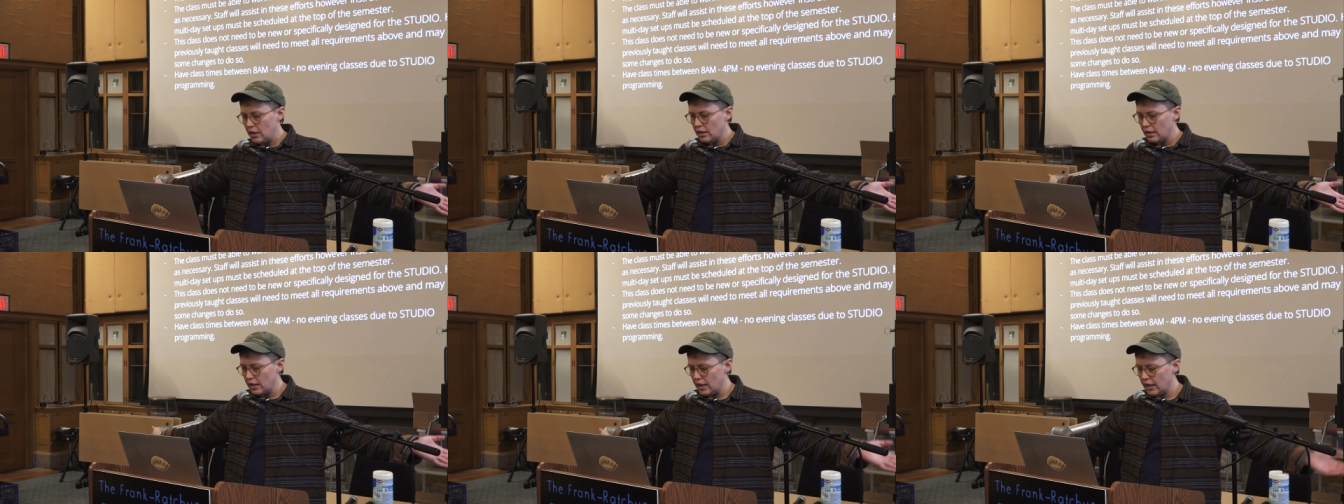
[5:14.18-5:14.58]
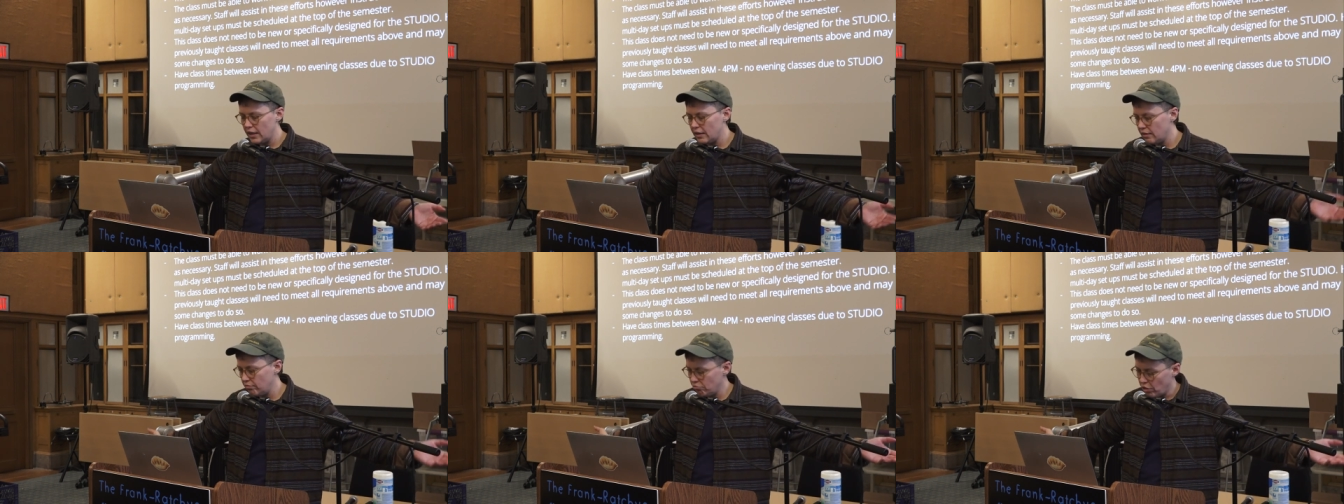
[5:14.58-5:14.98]

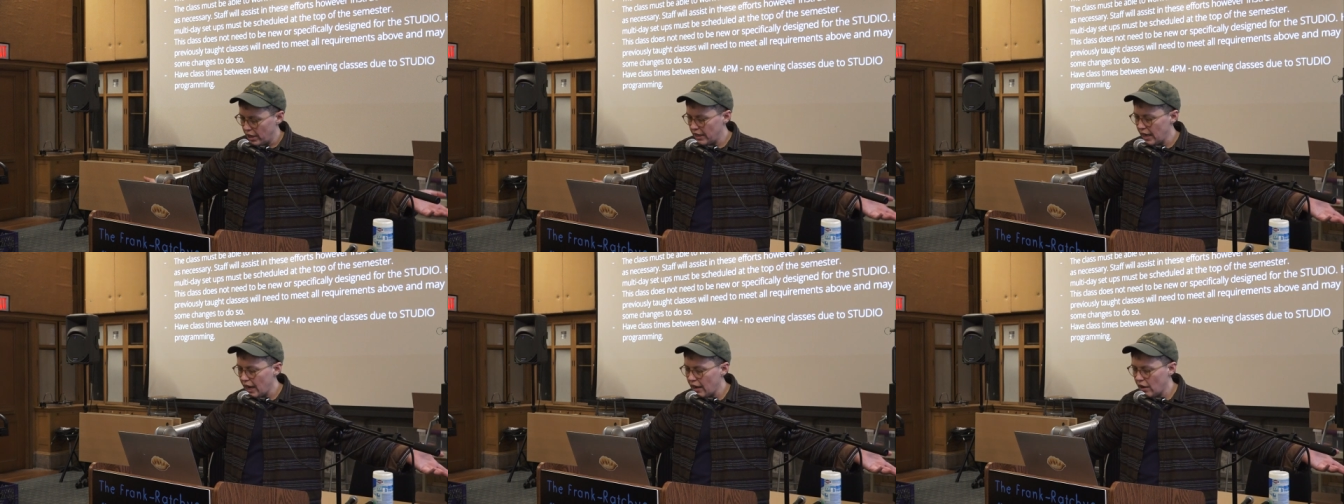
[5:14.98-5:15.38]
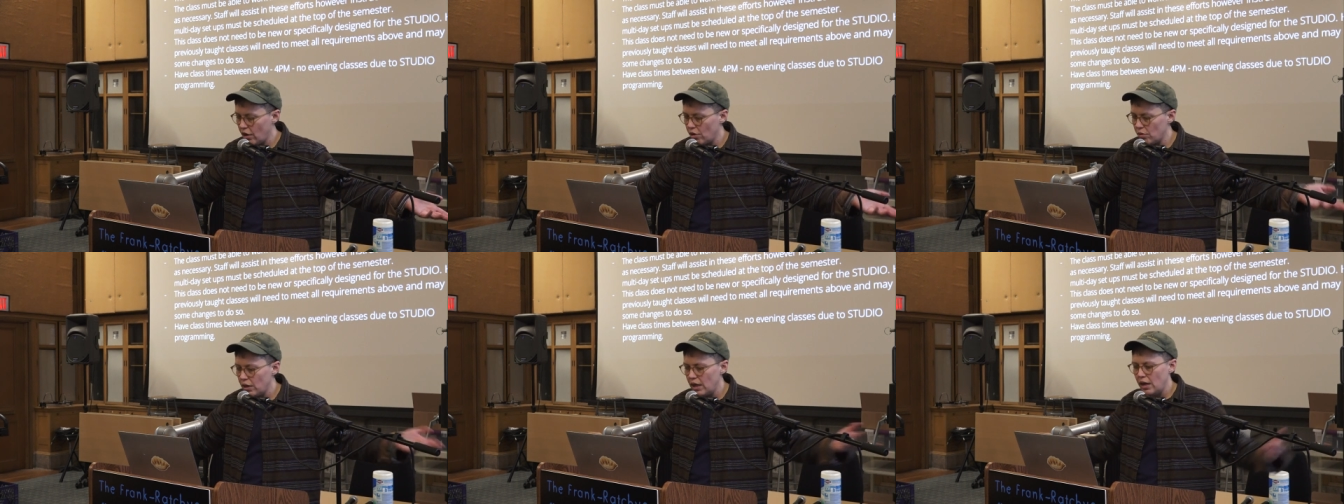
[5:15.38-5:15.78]
like right
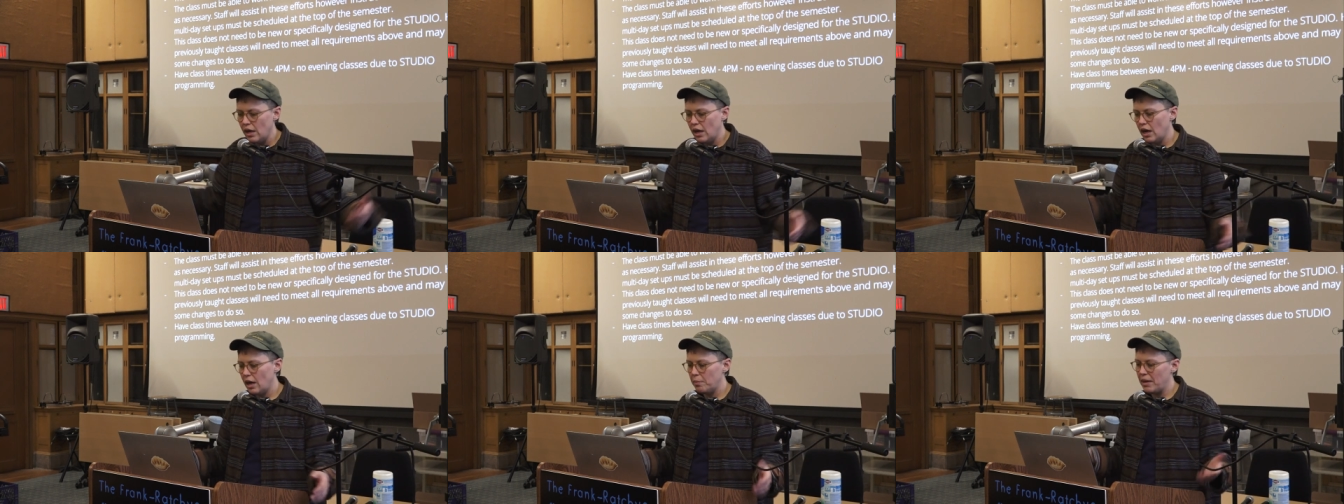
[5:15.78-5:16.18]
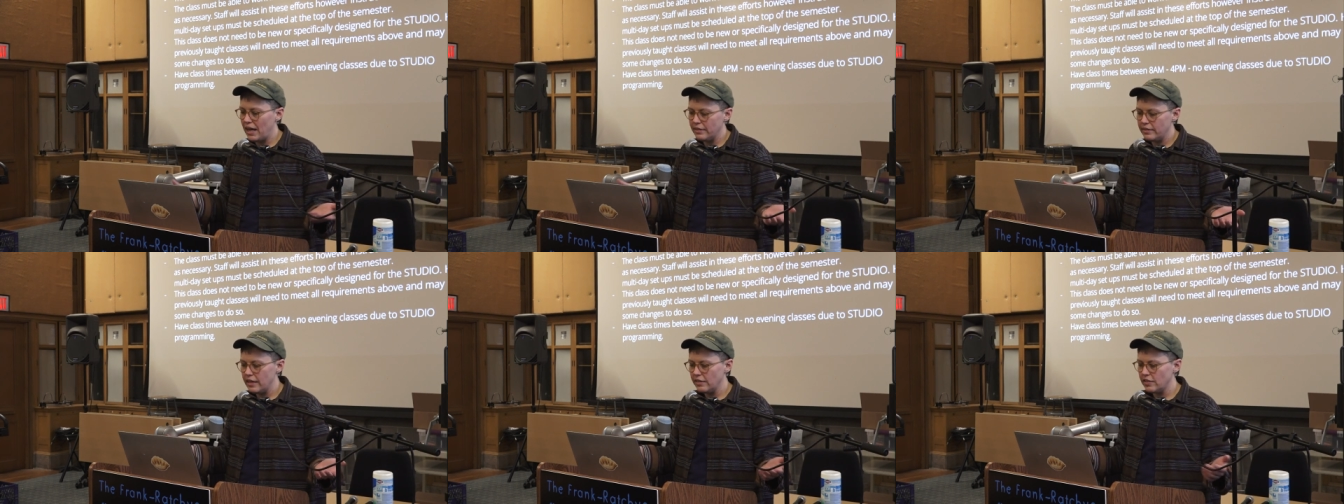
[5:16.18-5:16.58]
now,
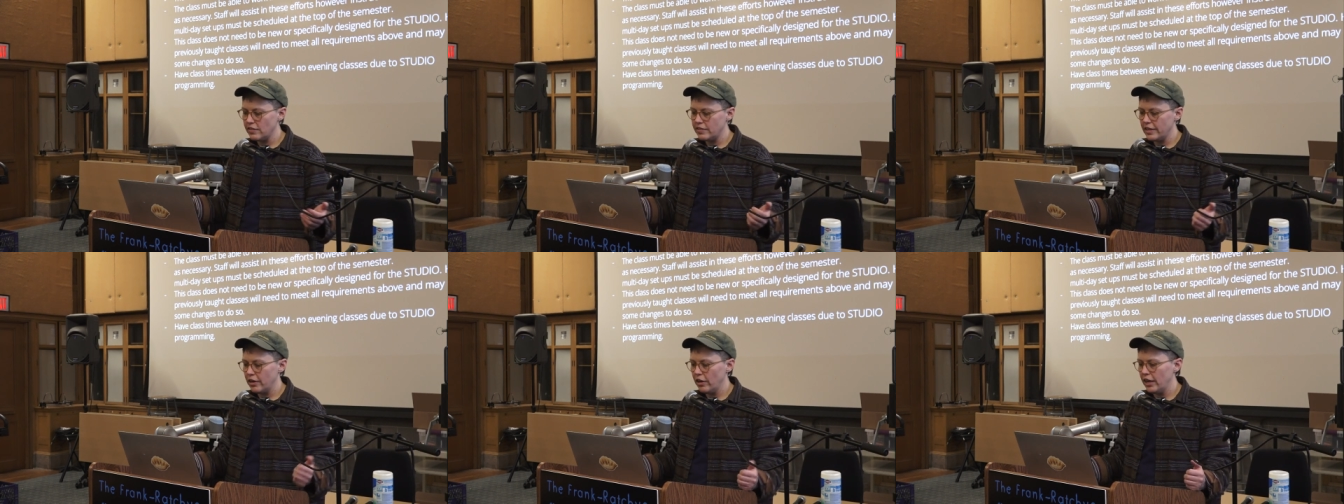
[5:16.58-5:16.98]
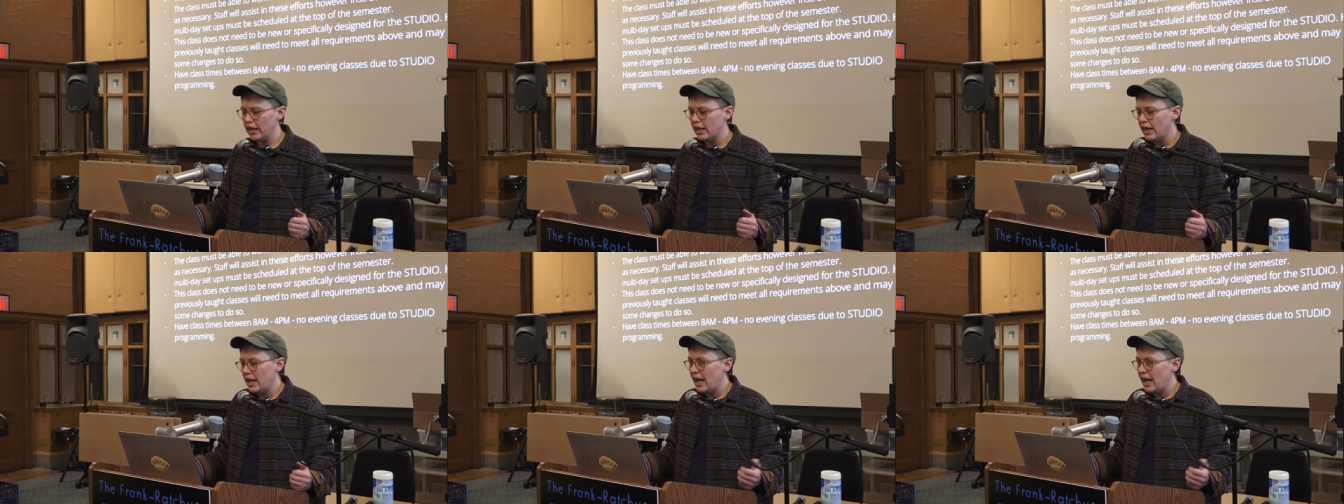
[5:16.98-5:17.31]
as necessary.